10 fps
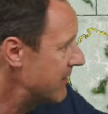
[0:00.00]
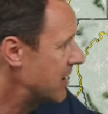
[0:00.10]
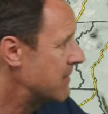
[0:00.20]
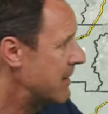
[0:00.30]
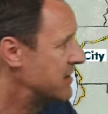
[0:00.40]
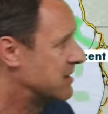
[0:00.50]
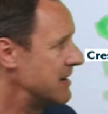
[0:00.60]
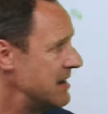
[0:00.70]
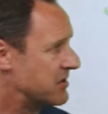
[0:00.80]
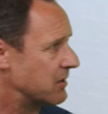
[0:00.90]
evening, maybe
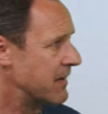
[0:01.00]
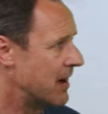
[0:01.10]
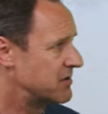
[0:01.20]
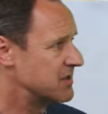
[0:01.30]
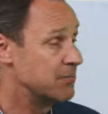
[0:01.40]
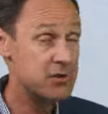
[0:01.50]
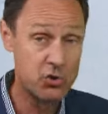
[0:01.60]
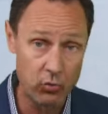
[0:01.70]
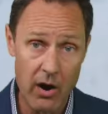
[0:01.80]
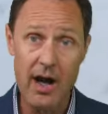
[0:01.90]
some eastern mountains, but
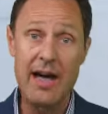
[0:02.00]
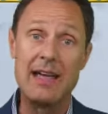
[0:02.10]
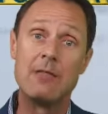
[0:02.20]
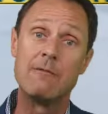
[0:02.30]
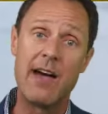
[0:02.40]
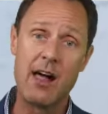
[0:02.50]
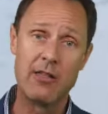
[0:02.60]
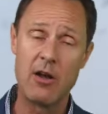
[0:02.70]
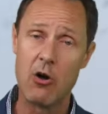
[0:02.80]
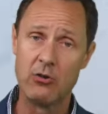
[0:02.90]
dry in the
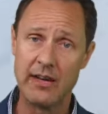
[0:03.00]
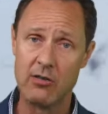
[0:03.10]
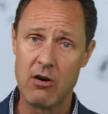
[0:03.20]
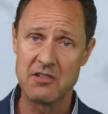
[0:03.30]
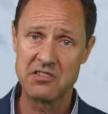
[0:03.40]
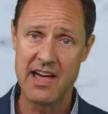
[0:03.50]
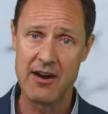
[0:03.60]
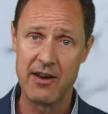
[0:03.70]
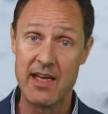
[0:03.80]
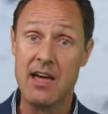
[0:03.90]
valley all day long
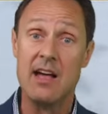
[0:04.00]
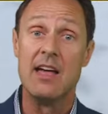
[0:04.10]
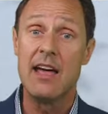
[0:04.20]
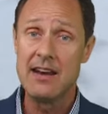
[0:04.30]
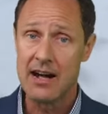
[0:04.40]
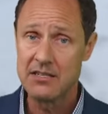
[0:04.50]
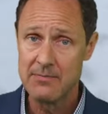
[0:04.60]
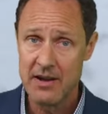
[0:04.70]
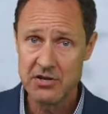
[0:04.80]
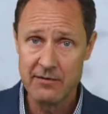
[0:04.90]
Saturday, and not
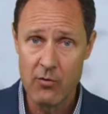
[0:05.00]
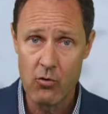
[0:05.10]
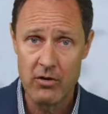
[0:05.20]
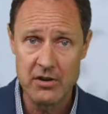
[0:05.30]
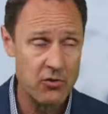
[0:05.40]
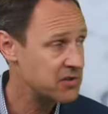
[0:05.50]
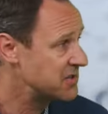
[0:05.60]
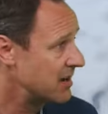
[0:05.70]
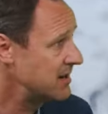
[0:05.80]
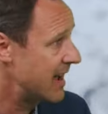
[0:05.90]
to mention for your
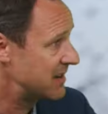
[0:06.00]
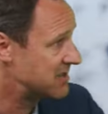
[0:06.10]
Sunday.